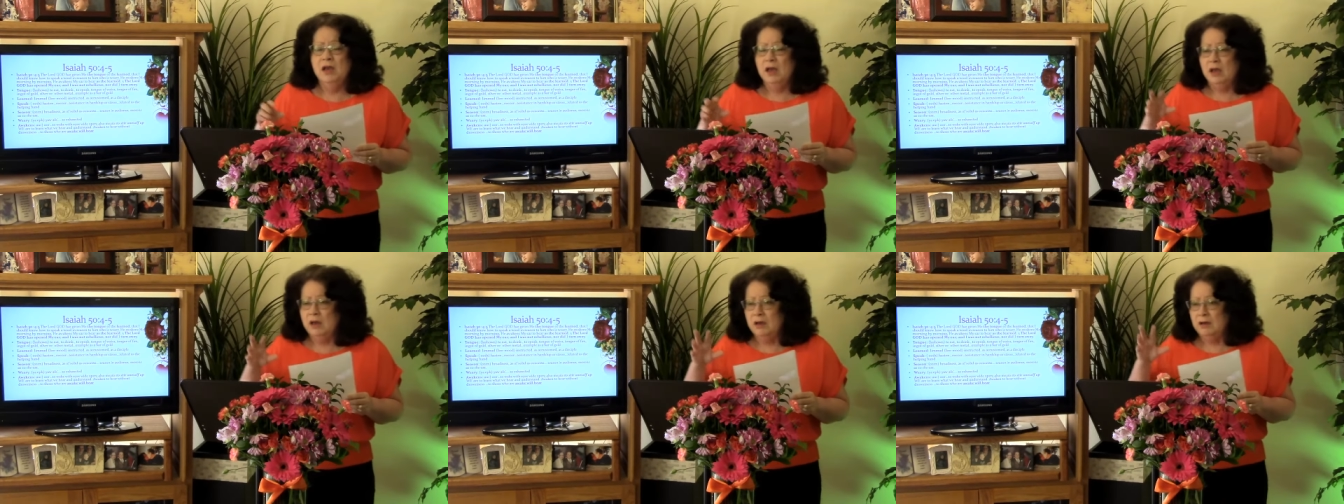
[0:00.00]

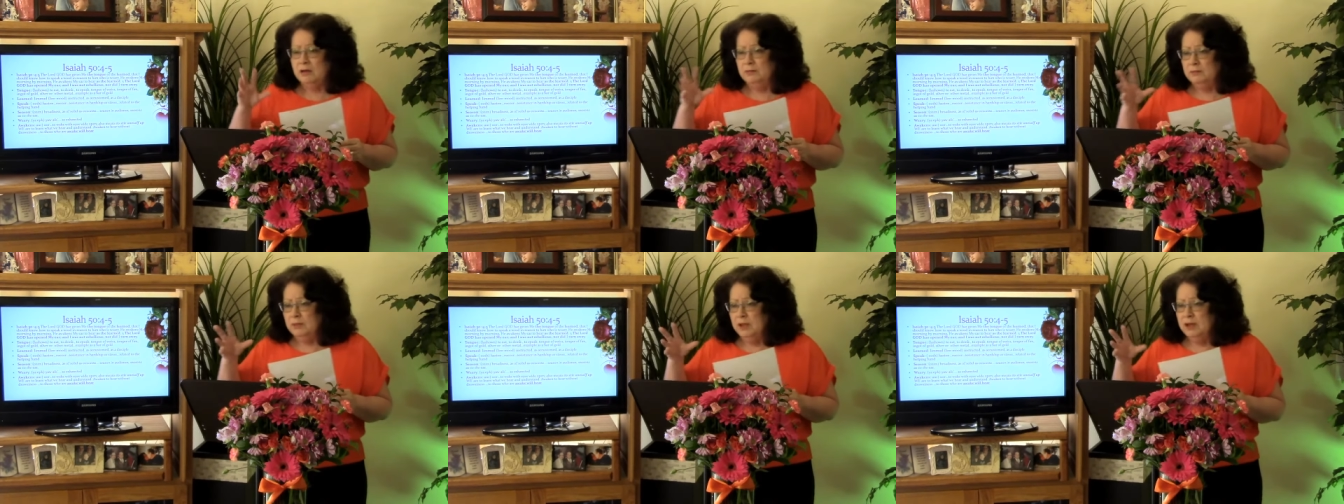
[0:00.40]

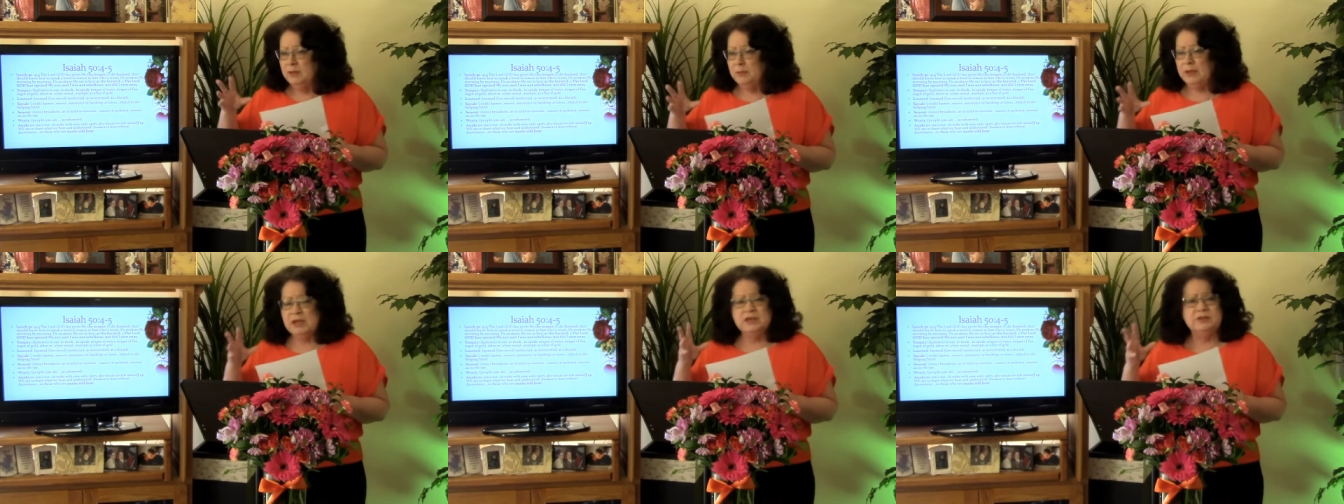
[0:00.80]
um,
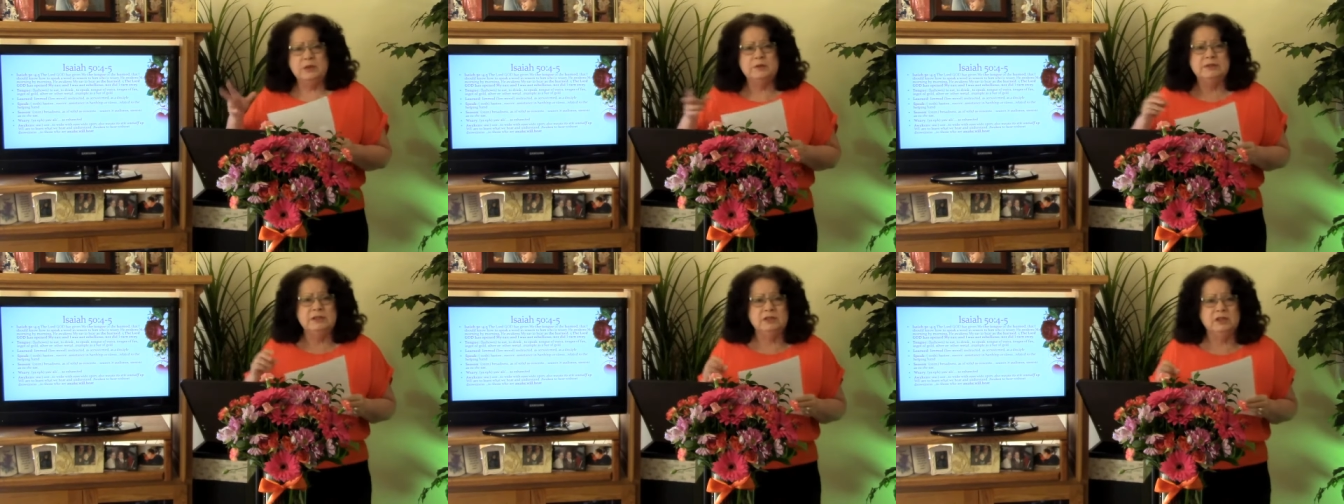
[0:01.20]
because he
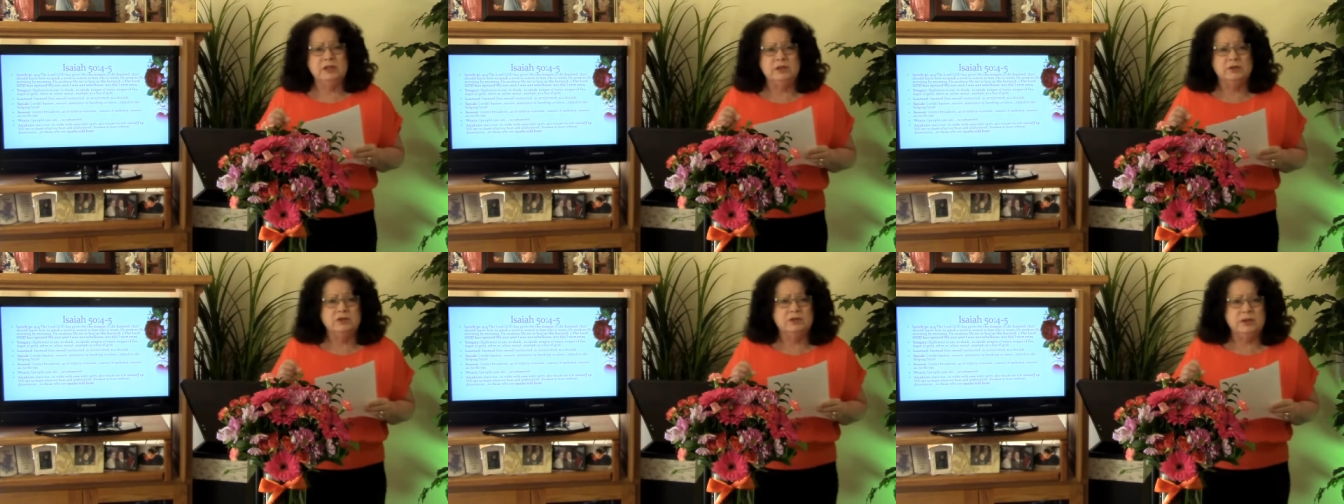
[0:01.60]
was in
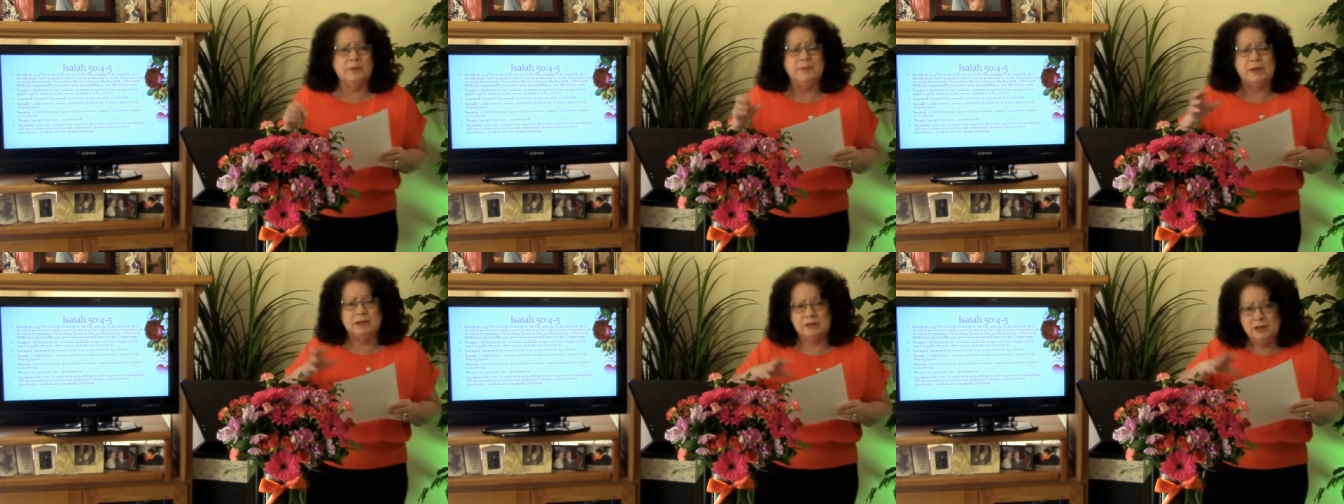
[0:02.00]

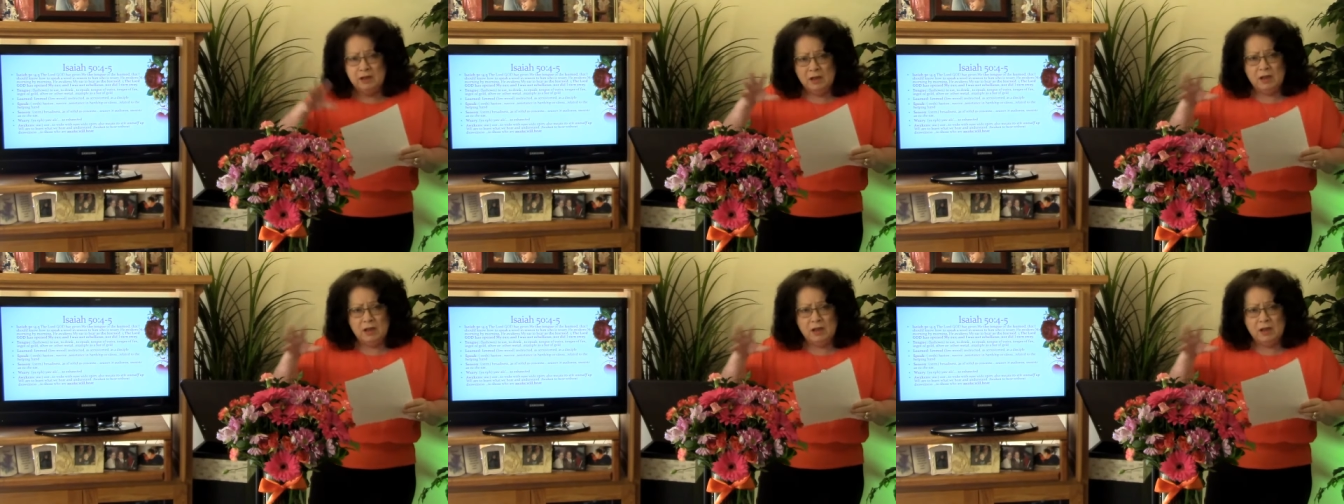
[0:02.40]
leadership and